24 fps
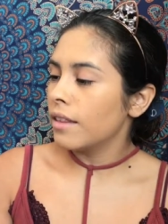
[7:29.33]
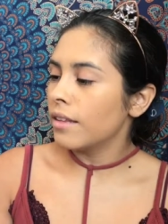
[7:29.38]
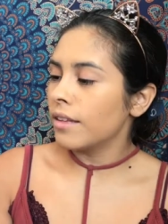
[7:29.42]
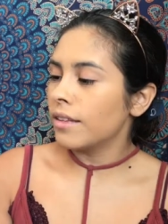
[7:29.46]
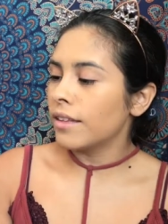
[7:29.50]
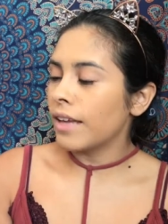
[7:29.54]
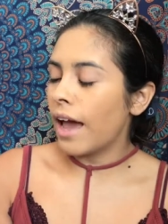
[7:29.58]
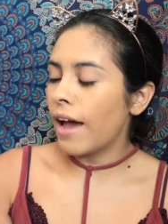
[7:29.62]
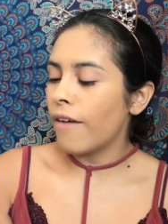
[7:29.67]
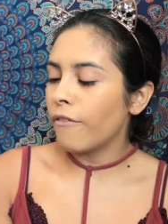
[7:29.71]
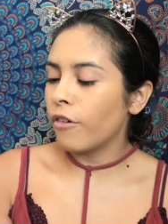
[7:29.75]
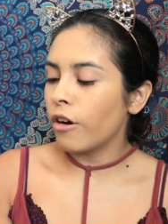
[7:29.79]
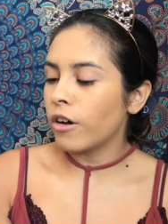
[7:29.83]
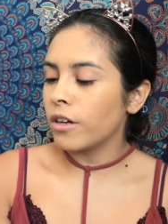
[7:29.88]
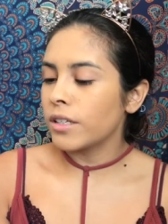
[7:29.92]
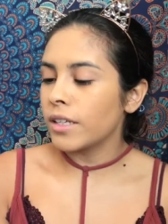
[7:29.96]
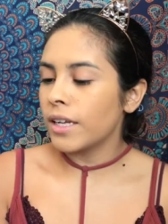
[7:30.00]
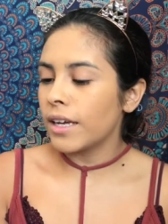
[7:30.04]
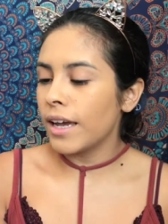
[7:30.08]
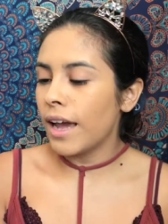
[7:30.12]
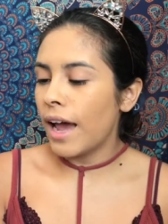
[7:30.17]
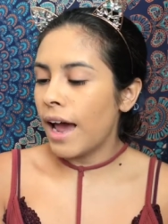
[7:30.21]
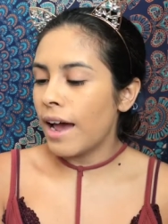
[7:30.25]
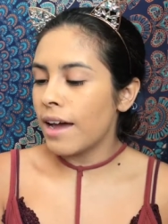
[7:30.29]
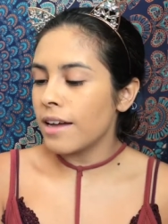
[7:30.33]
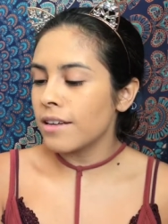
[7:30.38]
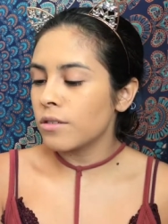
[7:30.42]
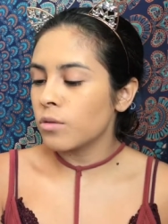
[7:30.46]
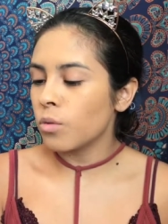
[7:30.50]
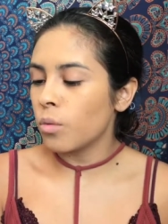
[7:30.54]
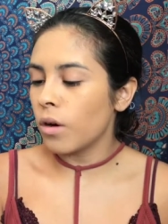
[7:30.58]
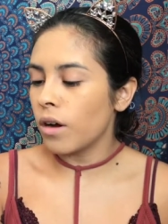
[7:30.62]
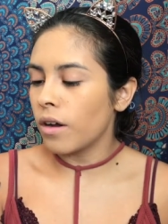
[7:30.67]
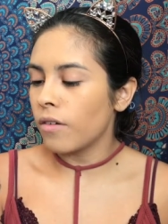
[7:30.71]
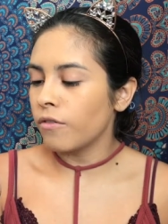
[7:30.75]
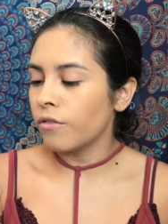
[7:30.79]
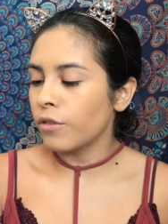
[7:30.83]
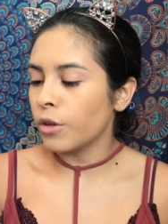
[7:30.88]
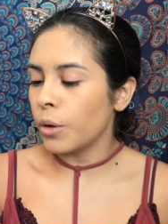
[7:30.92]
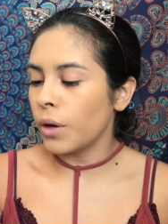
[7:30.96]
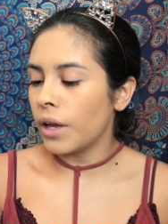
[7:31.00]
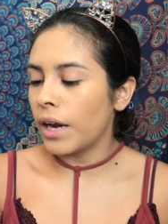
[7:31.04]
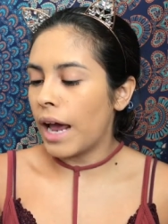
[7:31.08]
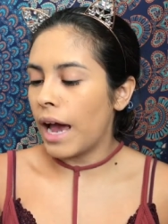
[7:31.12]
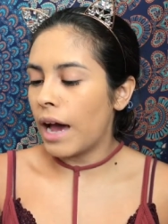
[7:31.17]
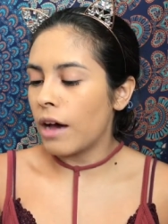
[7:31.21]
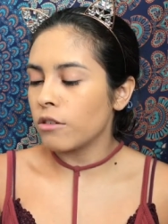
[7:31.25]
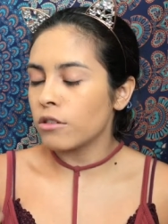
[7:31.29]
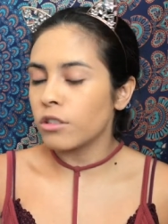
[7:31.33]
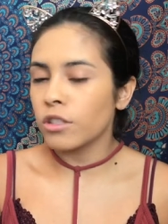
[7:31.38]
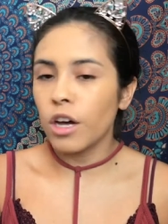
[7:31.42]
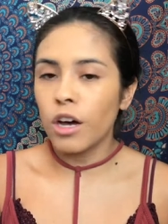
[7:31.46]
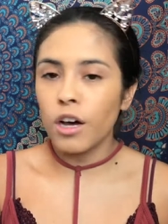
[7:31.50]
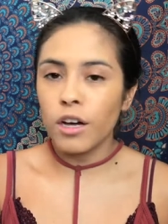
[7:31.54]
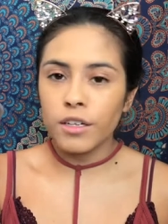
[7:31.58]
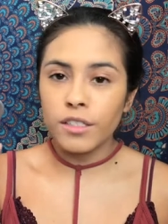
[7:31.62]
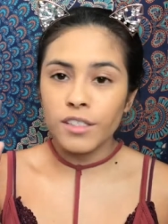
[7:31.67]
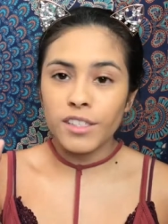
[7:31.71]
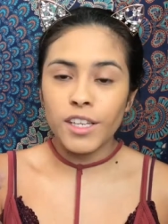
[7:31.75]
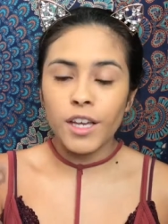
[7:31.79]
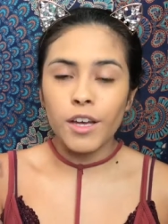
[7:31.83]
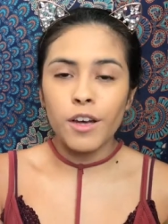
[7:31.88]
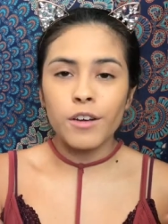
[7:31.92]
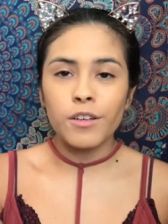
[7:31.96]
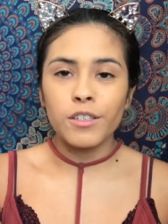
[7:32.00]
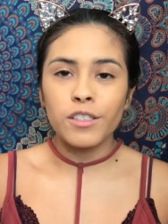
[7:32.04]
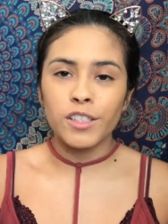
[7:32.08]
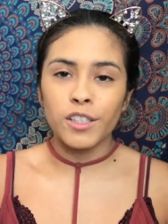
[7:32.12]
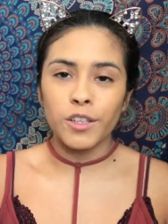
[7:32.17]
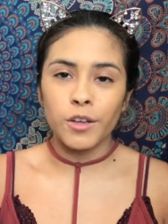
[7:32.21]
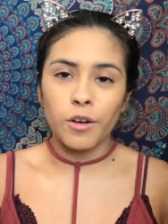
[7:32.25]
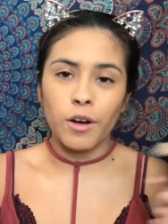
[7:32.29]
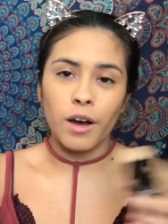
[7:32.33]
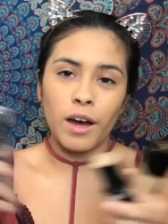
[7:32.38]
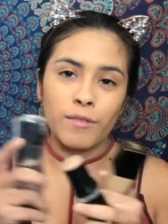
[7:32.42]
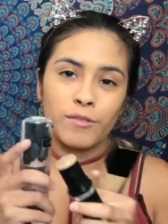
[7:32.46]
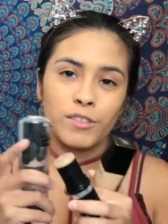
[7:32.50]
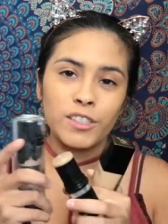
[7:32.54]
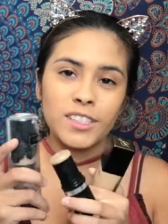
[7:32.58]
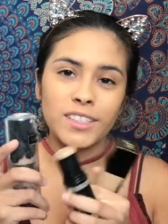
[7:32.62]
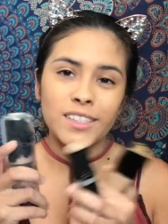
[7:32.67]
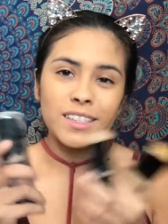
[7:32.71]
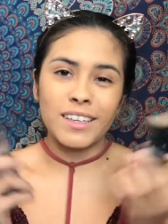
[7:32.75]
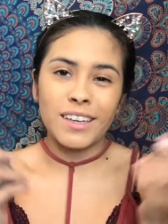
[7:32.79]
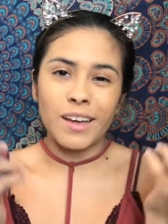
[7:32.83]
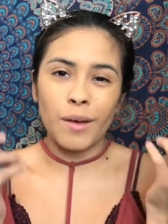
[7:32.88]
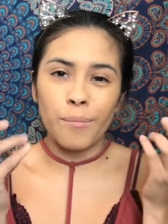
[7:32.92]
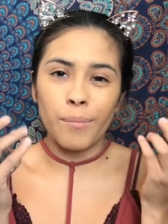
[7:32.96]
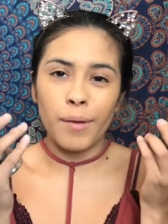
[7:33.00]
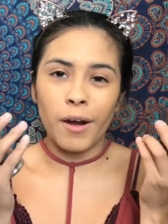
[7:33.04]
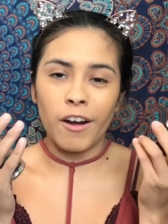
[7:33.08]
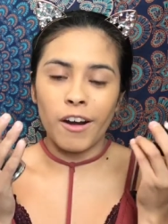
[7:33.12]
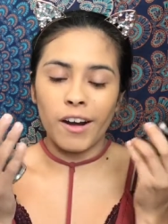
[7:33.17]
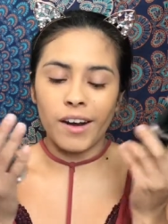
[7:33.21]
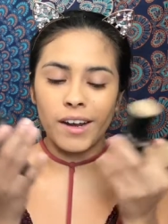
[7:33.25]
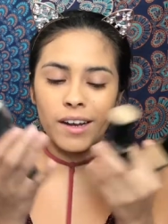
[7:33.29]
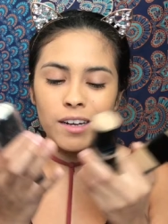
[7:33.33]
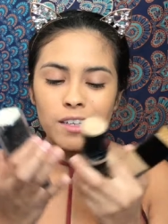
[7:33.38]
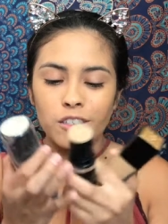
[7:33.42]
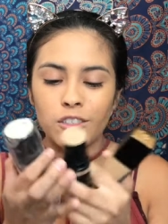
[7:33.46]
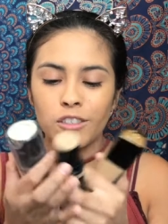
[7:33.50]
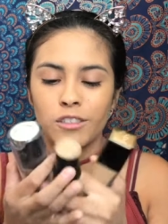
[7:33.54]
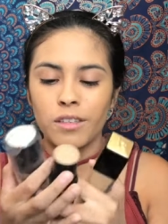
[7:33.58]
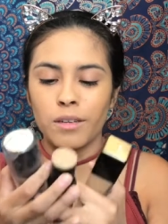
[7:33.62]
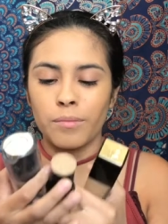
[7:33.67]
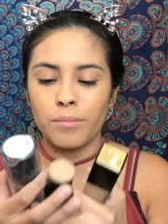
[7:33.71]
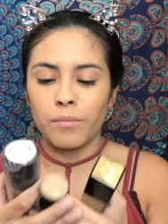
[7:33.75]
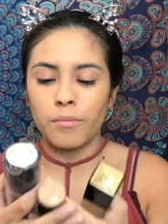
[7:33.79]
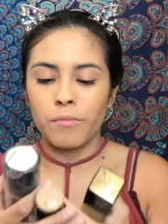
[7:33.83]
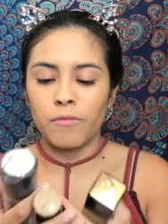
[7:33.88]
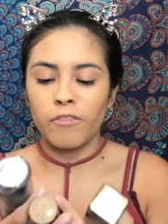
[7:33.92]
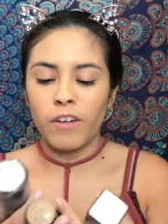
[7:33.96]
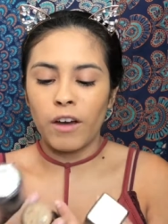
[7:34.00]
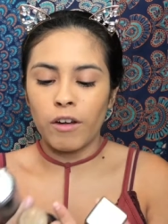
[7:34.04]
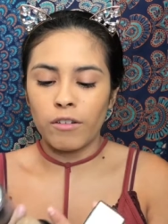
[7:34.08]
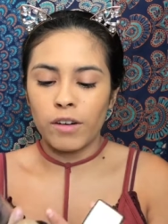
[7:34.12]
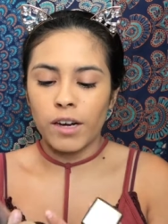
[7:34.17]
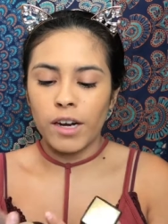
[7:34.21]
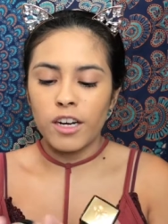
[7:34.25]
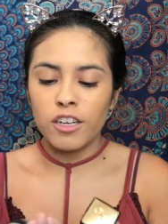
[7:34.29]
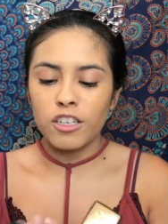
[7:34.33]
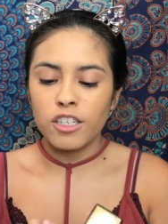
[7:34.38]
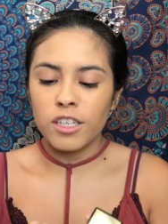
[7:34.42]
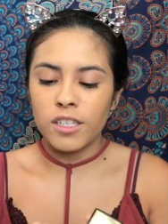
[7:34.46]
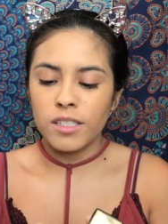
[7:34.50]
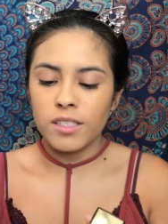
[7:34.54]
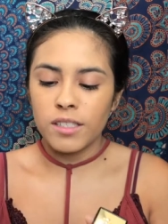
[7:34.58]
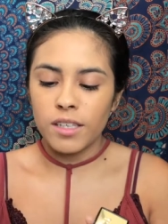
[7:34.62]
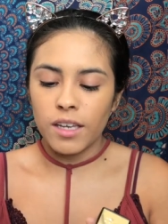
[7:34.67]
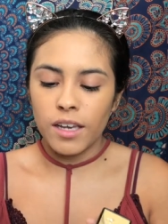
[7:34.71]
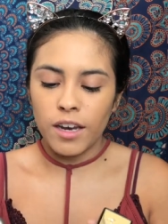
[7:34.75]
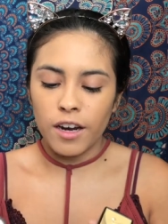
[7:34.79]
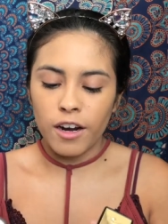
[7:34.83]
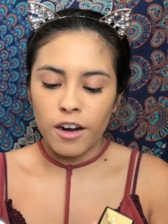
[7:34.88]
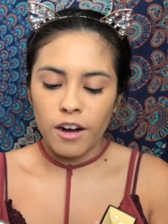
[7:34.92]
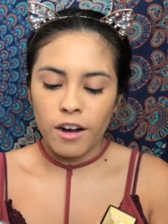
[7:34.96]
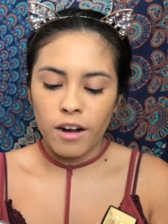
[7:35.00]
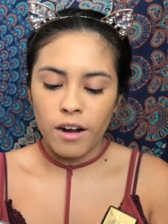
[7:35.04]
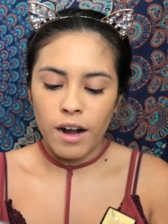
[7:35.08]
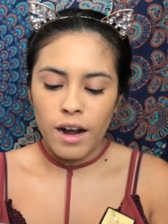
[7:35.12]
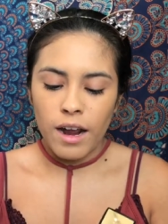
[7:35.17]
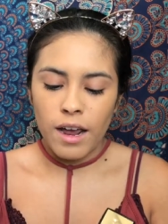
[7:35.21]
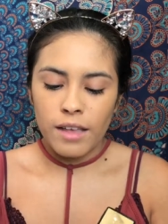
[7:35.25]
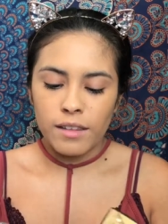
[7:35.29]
this Kat Von D has 1 fluid ounce also, so I'm just comparing it to some foundations here.